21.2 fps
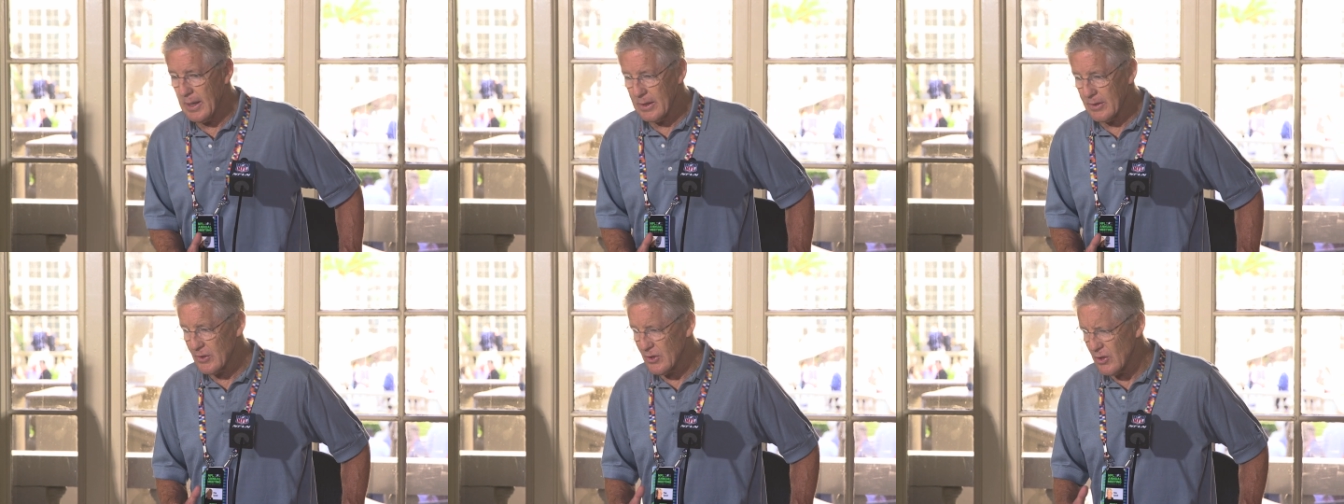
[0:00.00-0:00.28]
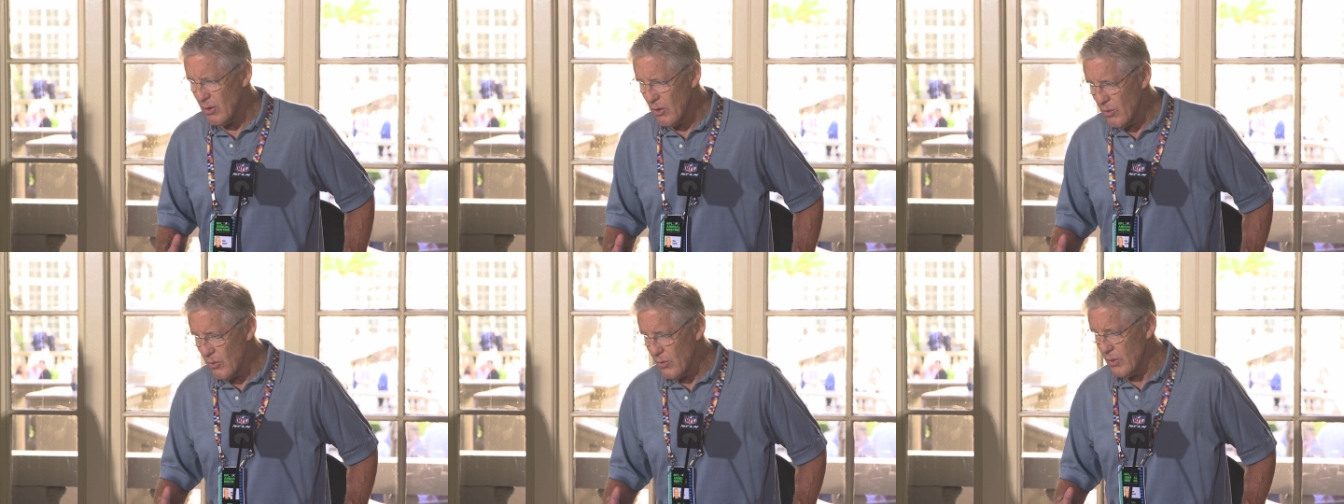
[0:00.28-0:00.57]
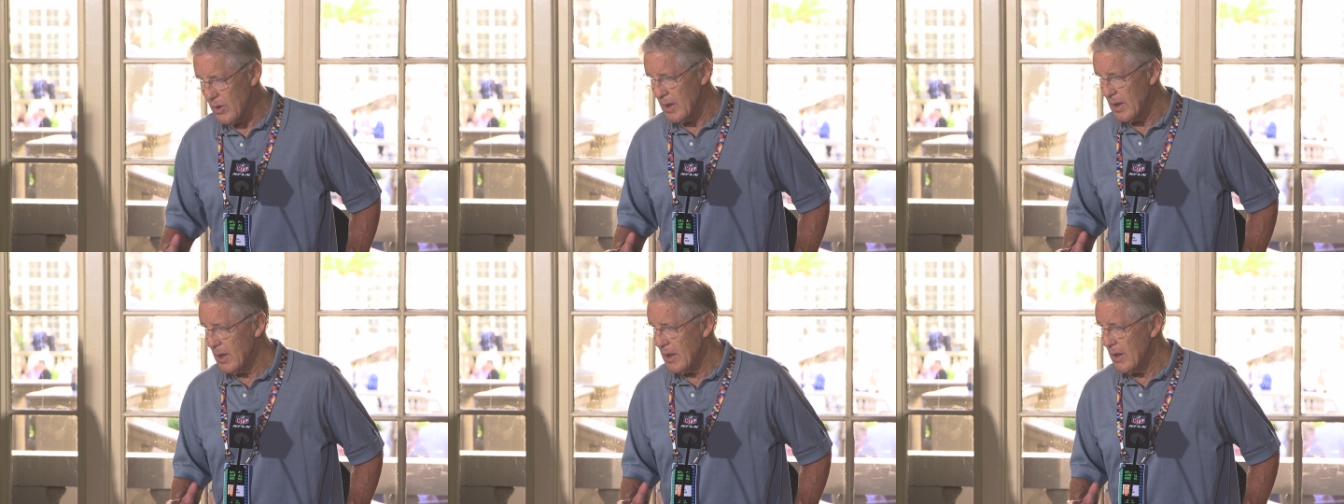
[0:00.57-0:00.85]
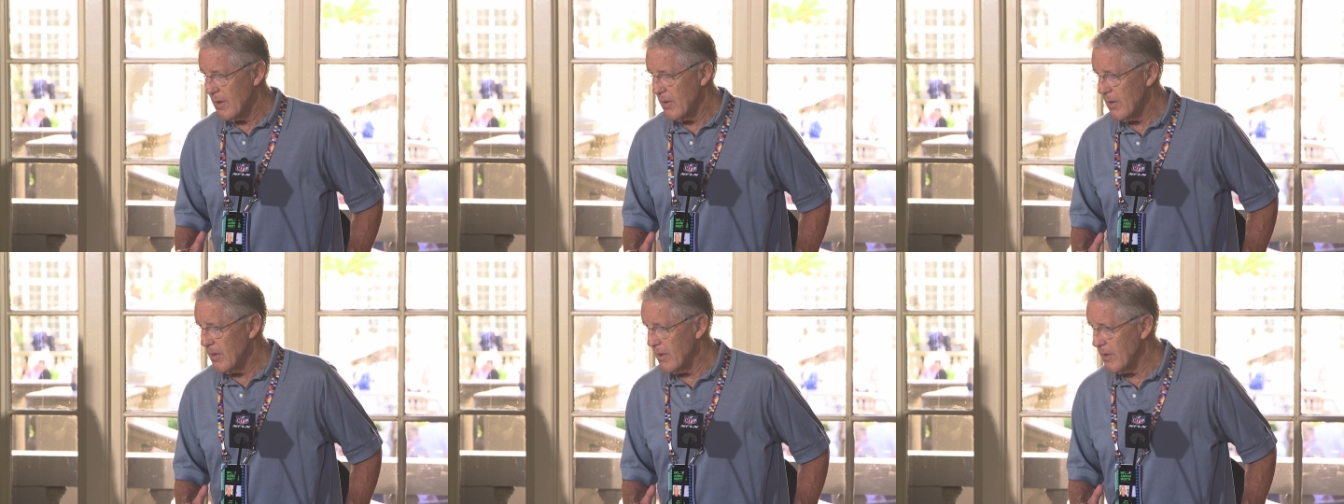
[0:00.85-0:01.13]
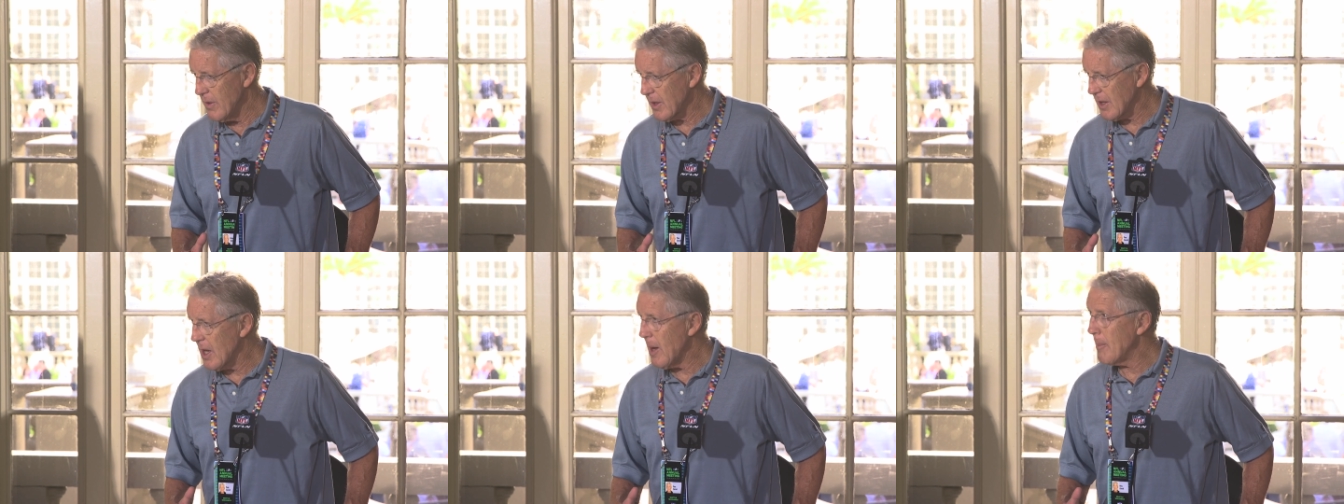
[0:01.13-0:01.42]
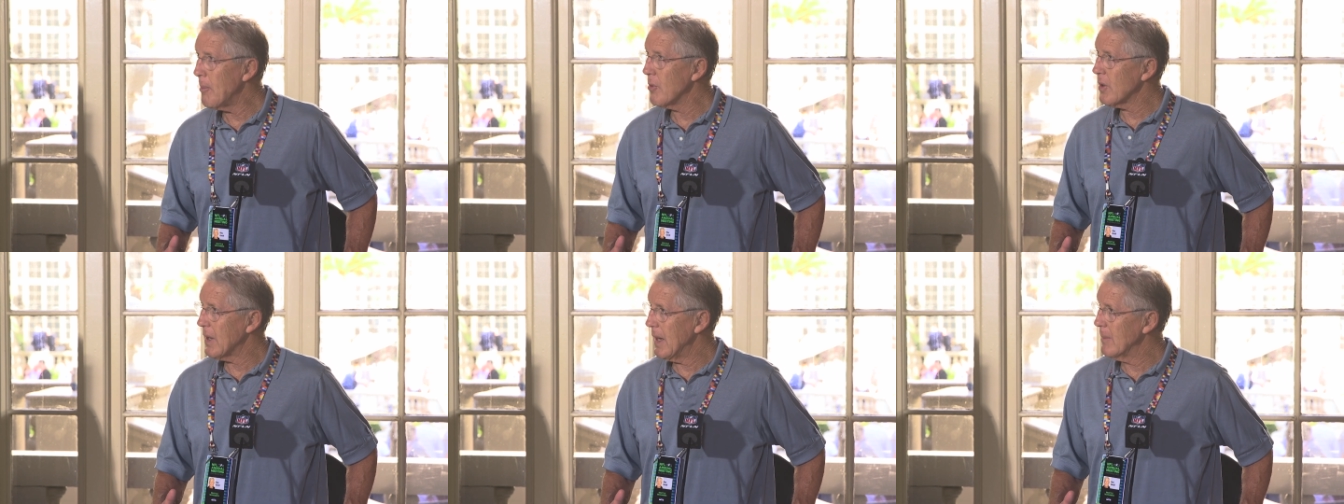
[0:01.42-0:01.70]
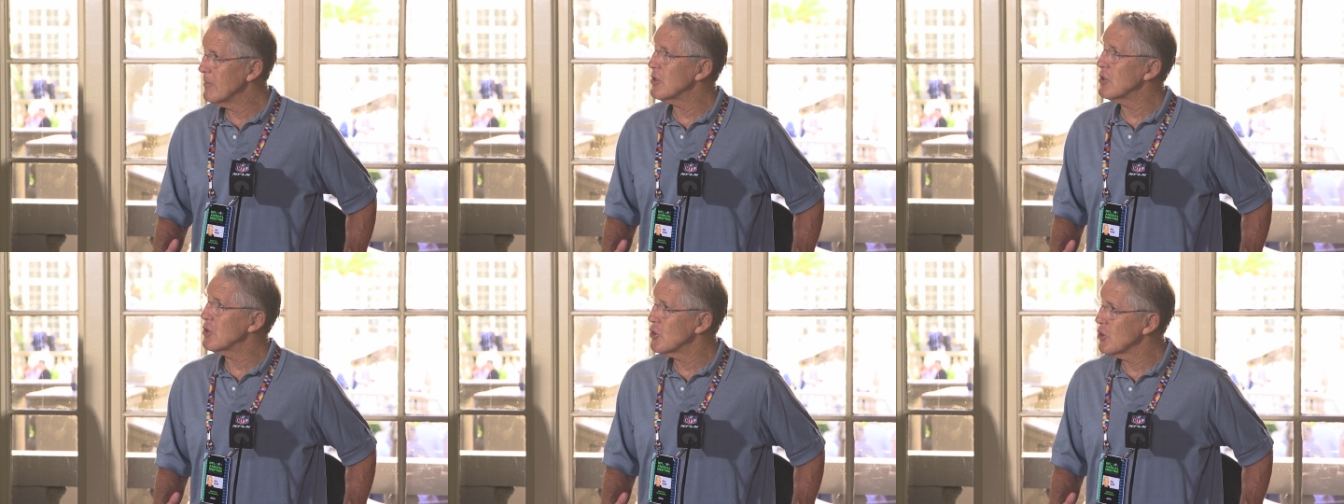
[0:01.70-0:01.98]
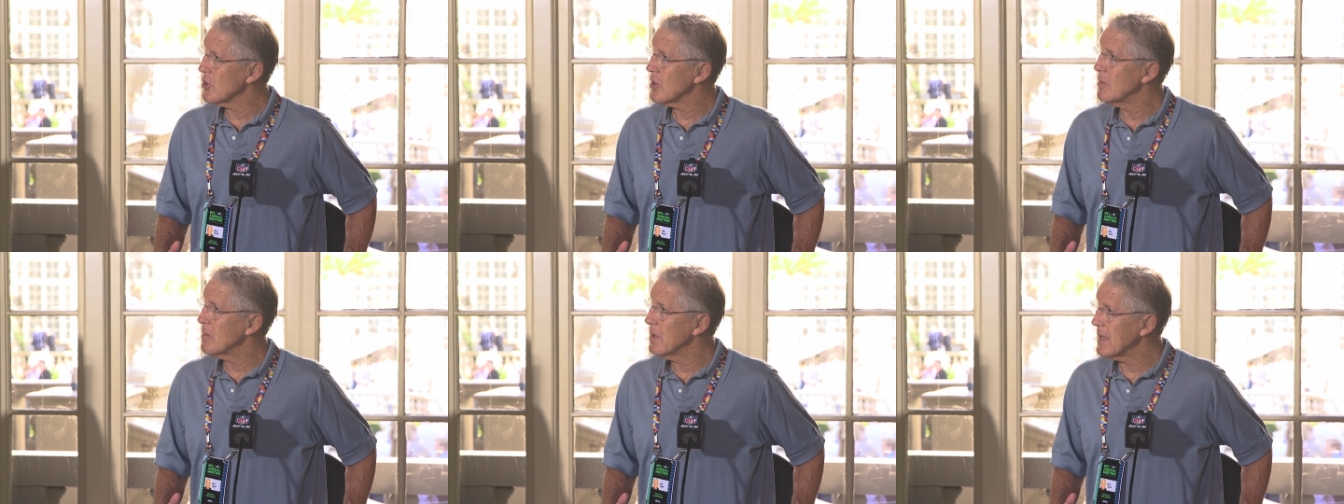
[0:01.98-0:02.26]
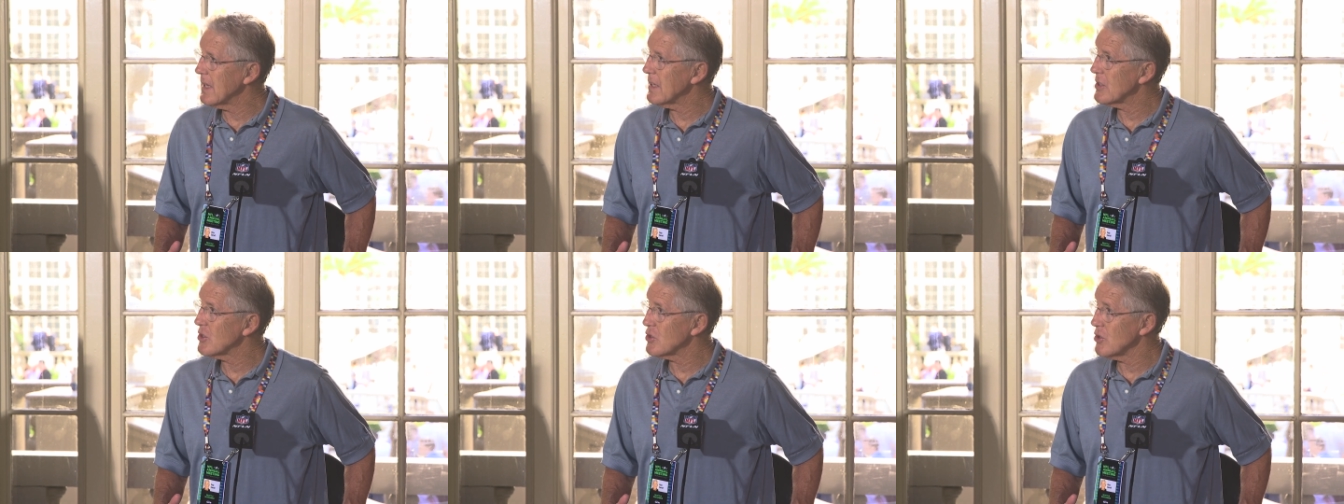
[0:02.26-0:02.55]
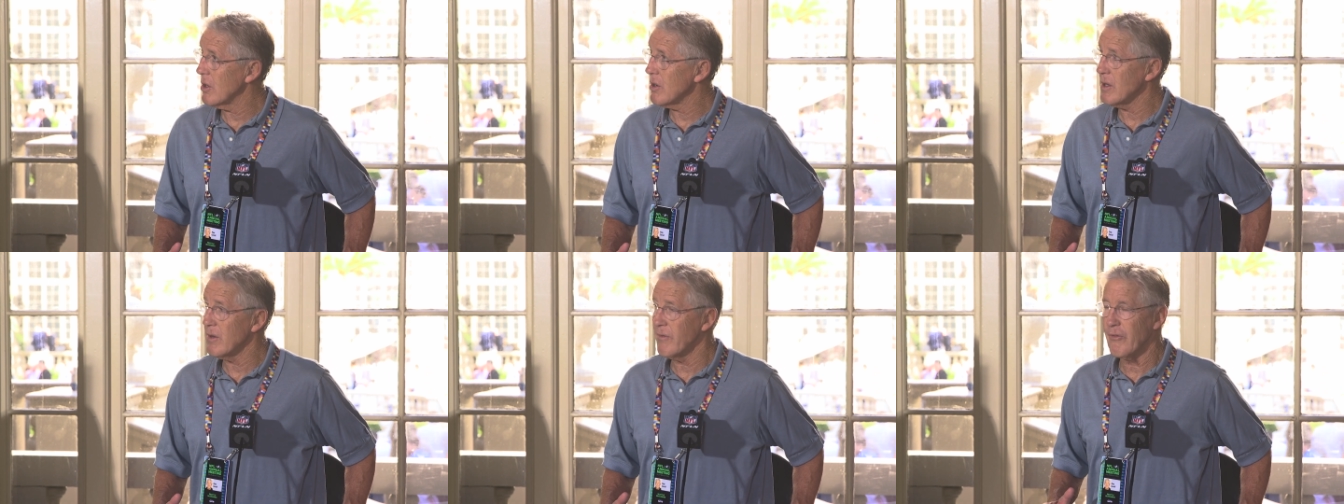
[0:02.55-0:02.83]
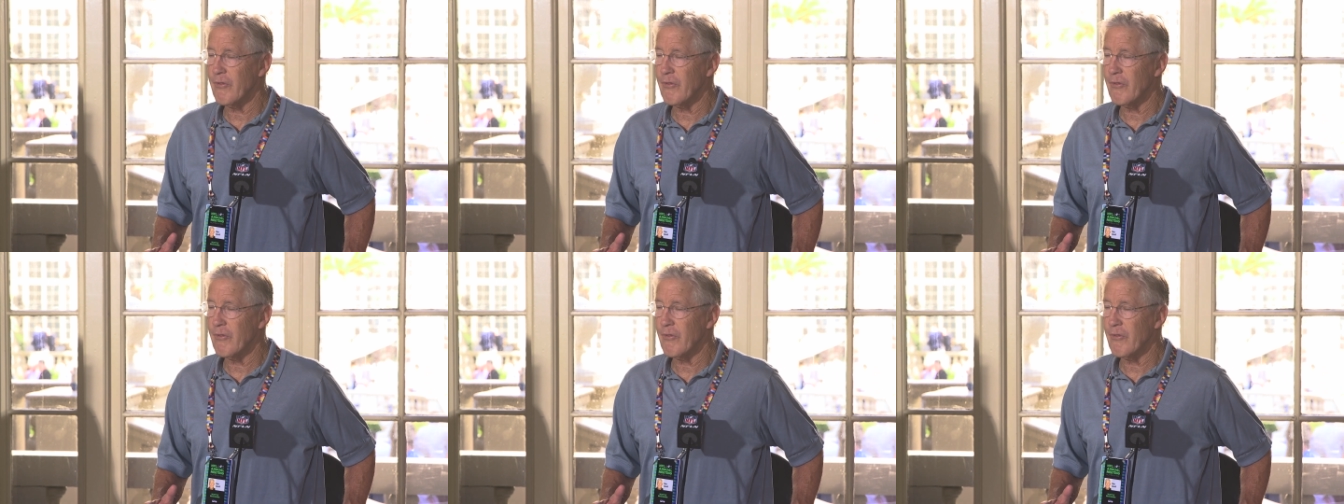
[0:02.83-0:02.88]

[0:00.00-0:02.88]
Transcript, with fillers: And so the couple games it took him to get started,